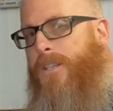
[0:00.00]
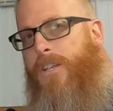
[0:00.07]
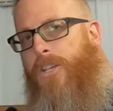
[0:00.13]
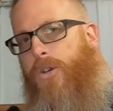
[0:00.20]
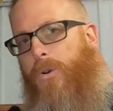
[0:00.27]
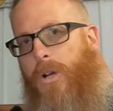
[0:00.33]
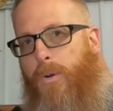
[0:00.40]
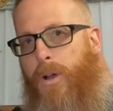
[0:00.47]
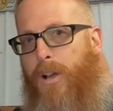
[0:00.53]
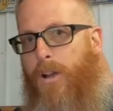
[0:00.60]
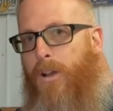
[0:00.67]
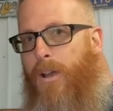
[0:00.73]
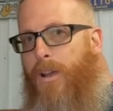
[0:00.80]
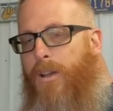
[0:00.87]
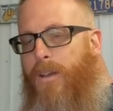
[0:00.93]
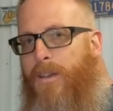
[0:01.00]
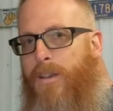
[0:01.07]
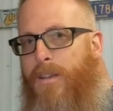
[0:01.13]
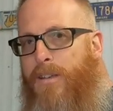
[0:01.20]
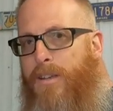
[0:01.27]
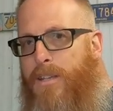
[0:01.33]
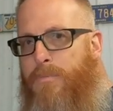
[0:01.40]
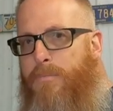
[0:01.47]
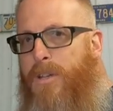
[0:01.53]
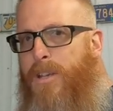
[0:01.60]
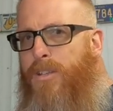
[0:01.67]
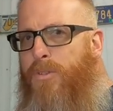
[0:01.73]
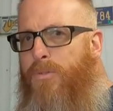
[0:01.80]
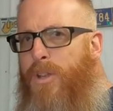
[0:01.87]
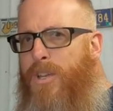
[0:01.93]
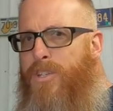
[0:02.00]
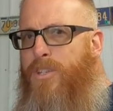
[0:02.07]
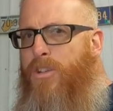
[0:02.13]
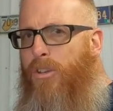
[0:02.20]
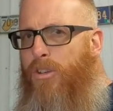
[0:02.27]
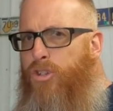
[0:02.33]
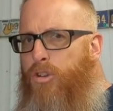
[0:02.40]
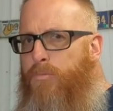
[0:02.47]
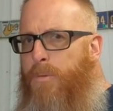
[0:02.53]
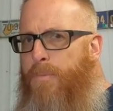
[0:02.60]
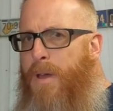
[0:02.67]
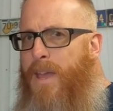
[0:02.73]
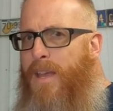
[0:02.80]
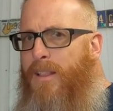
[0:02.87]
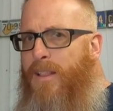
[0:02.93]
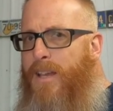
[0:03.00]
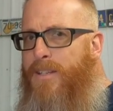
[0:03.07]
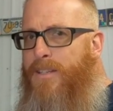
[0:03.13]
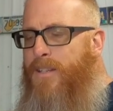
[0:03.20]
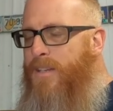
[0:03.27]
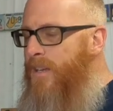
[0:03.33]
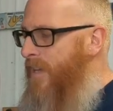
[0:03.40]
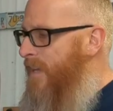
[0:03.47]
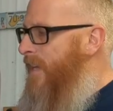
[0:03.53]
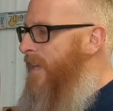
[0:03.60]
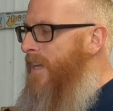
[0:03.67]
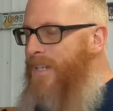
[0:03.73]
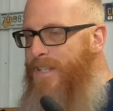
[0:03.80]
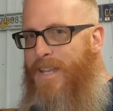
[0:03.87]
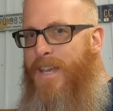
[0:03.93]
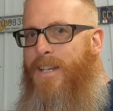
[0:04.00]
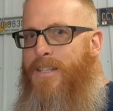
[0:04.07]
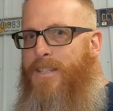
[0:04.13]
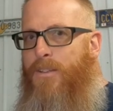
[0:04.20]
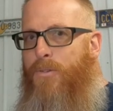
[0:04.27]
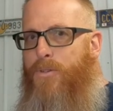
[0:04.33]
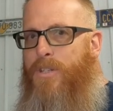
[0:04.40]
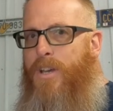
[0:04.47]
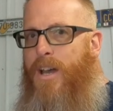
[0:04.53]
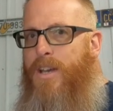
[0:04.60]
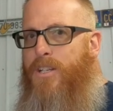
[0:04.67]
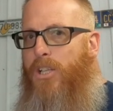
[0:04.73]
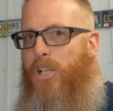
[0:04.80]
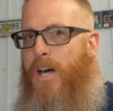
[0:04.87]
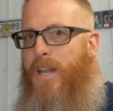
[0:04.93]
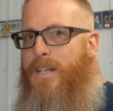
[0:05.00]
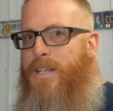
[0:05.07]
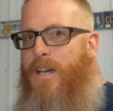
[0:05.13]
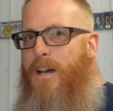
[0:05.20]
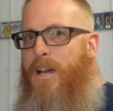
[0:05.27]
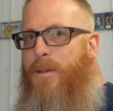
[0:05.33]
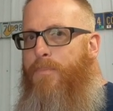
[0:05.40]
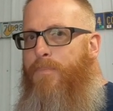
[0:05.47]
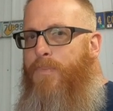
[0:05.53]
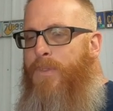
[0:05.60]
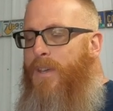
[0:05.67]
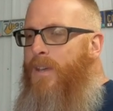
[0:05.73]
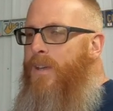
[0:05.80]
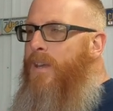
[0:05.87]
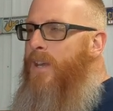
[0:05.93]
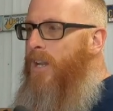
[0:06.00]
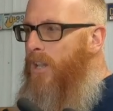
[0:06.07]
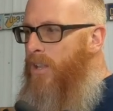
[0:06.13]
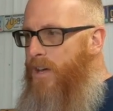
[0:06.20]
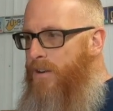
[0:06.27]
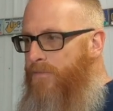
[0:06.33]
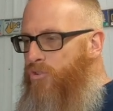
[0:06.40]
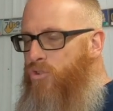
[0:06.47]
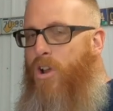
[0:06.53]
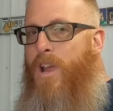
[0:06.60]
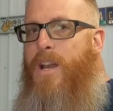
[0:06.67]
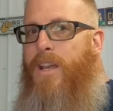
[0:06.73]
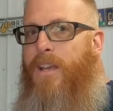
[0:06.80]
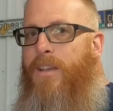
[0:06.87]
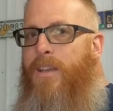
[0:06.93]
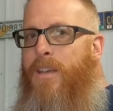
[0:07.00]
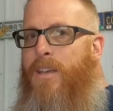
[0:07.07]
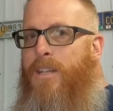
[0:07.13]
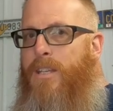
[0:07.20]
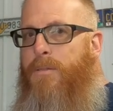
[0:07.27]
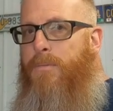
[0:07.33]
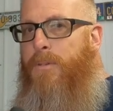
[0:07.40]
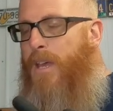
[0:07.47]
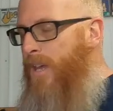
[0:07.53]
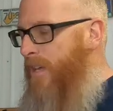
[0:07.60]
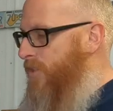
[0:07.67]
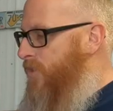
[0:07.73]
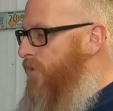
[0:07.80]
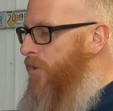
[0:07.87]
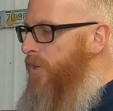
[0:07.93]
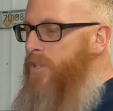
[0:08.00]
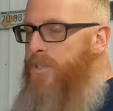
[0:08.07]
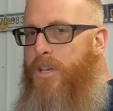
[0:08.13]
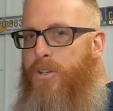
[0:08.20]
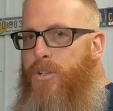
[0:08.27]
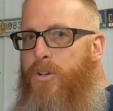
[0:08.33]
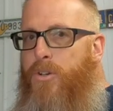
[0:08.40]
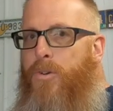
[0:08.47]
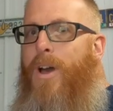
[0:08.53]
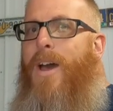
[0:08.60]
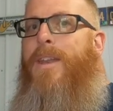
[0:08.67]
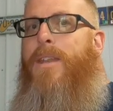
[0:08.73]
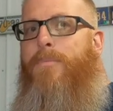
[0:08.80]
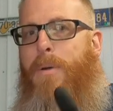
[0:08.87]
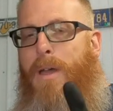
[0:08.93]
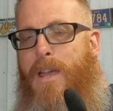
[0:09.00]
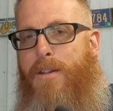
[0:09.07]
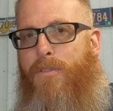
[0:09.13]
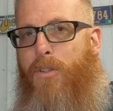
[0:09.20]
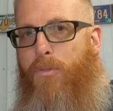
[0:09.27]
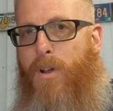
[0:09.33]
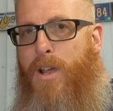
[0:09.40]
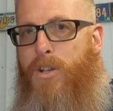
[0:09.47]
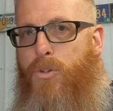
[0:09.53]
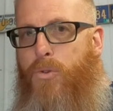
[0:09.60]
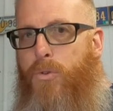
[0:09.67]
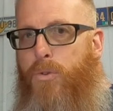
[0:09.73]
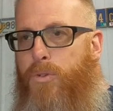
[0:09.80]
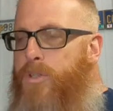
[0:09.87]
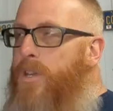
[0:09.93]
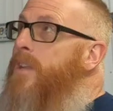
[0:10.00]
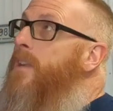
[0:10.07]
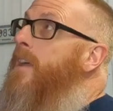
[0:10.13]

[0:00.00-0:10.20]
they do it quicker, doesn't mean you necessarily should be paying less. It takes those guys a lot of time and a lot of training to get as good as they do and to pay for the right tools and to